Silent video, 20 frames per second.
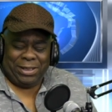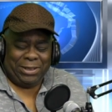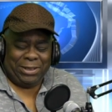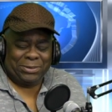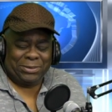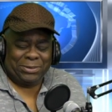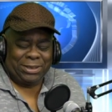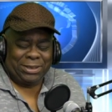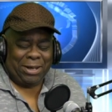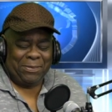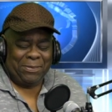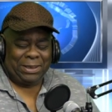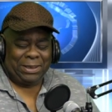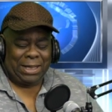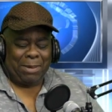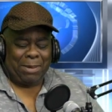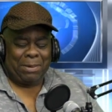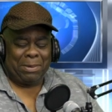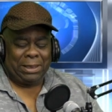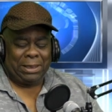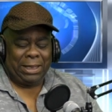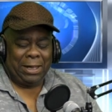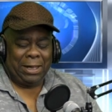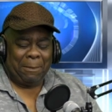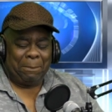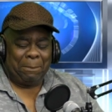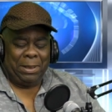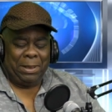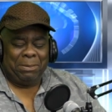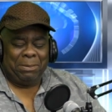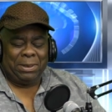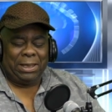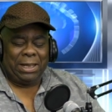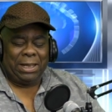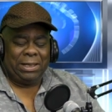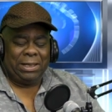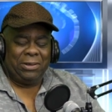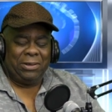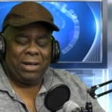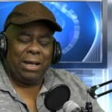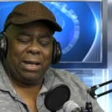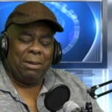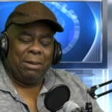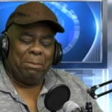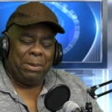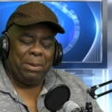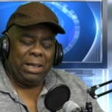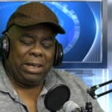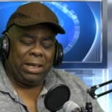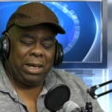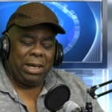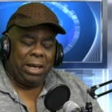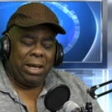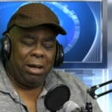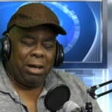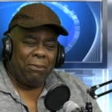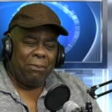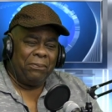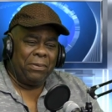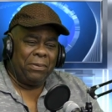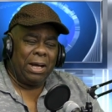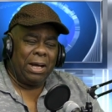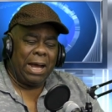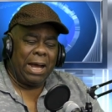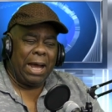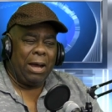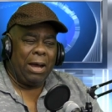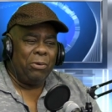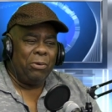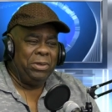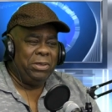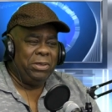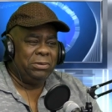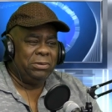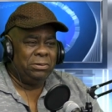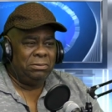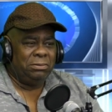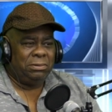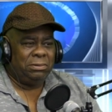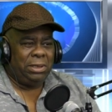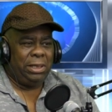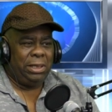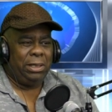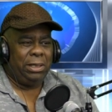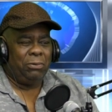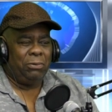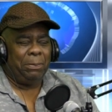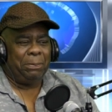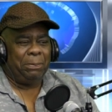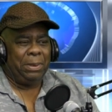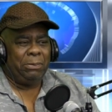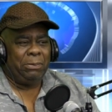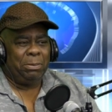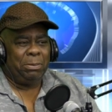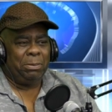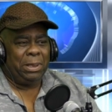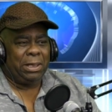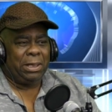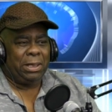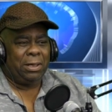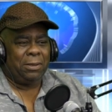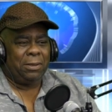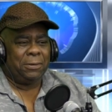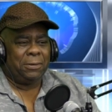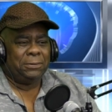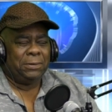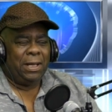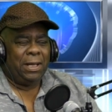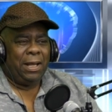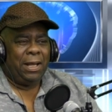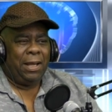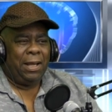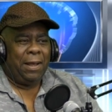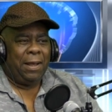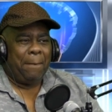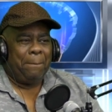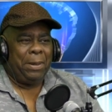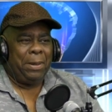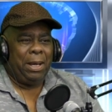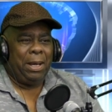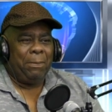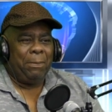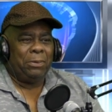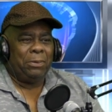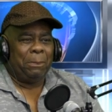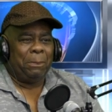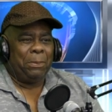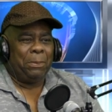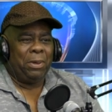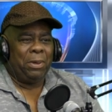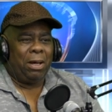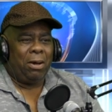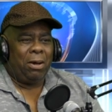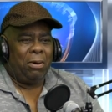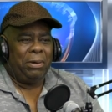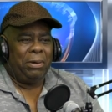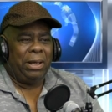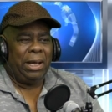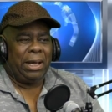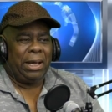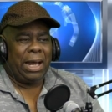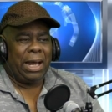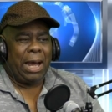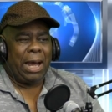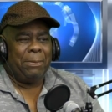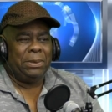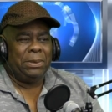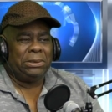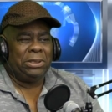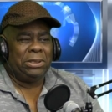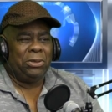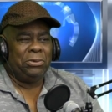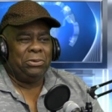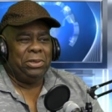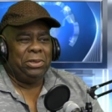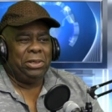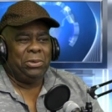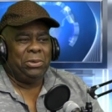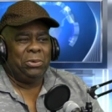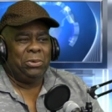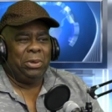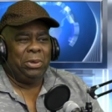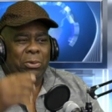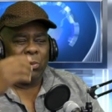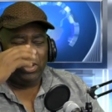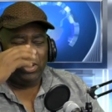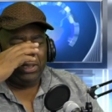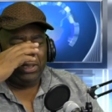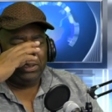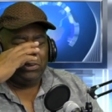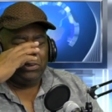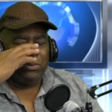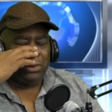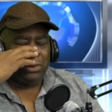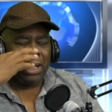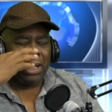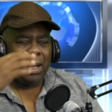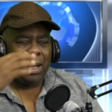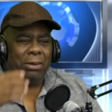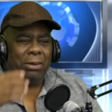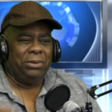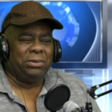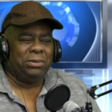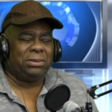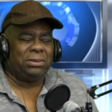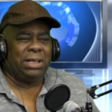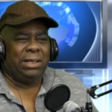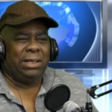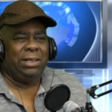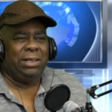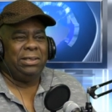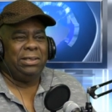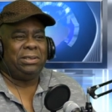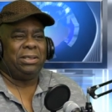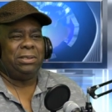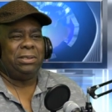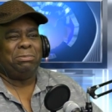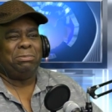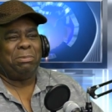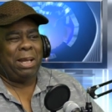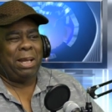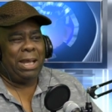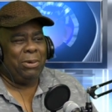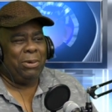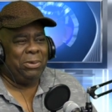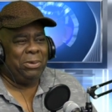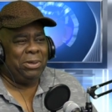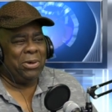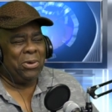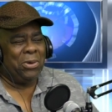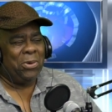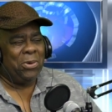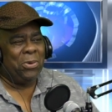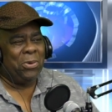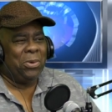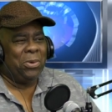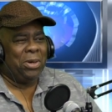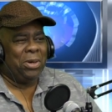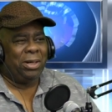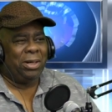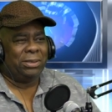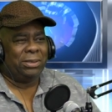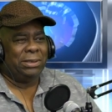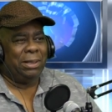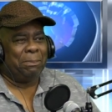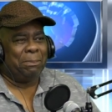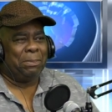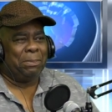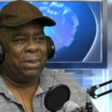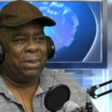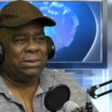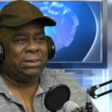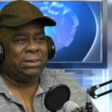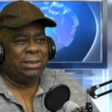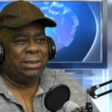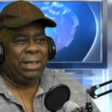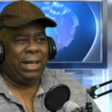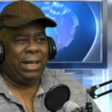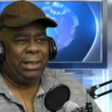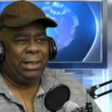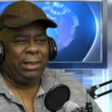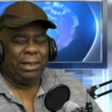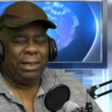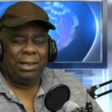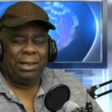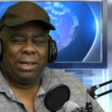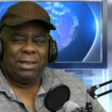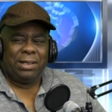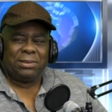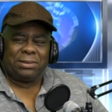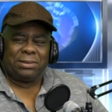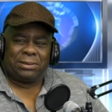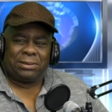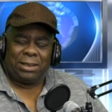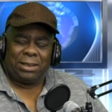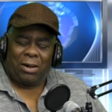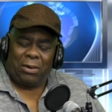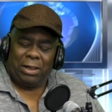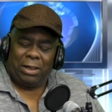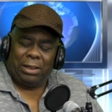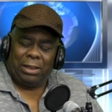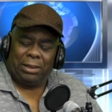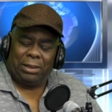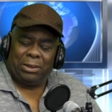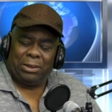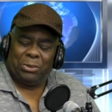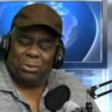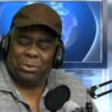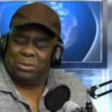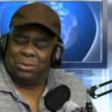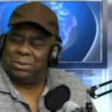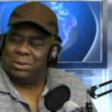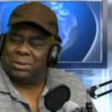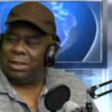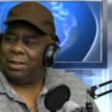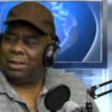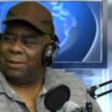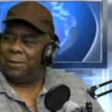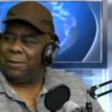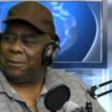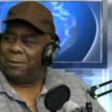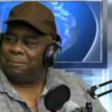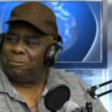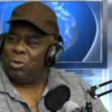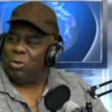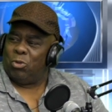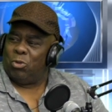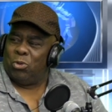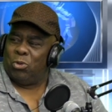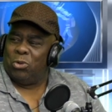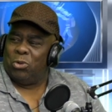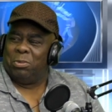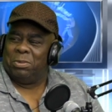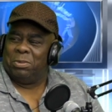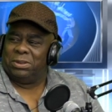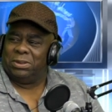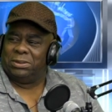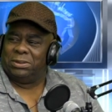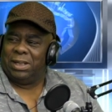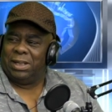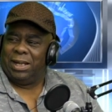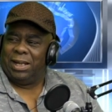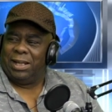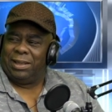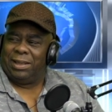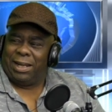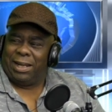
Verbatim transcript: so you know, so all the time I tell people that you got to be careful how you deal with people because people put all their garbage on you and weight you down. You sitting in church mad with the whole world and the person that started those uh, rumors